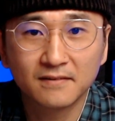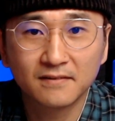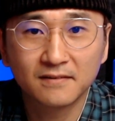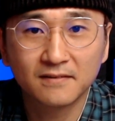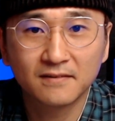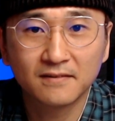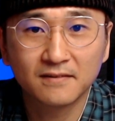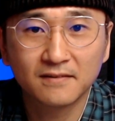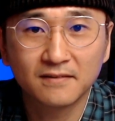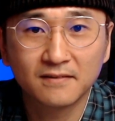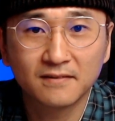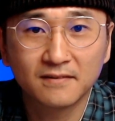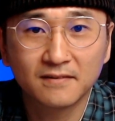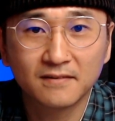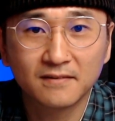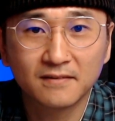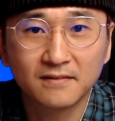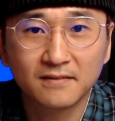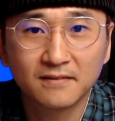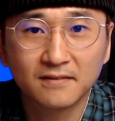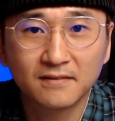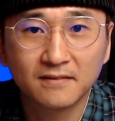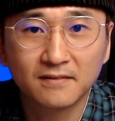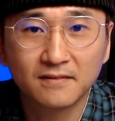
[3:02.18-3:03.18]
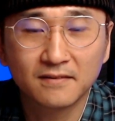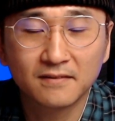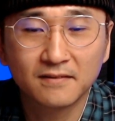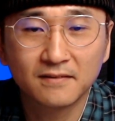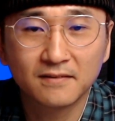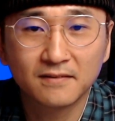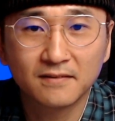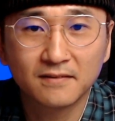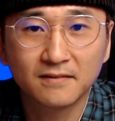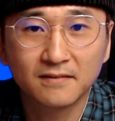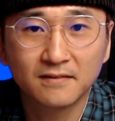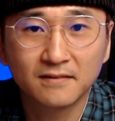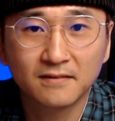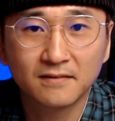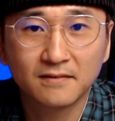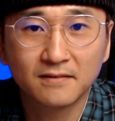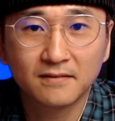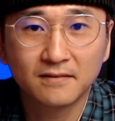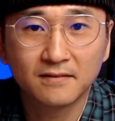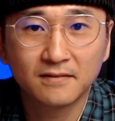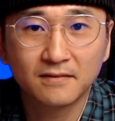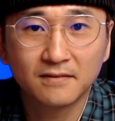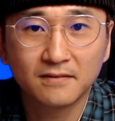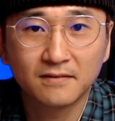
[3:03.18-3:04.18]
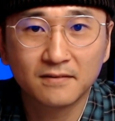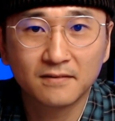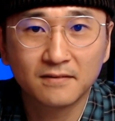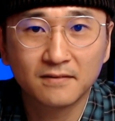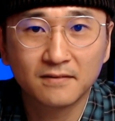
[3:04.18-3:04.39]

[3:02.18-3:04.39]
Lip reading: (not speaking)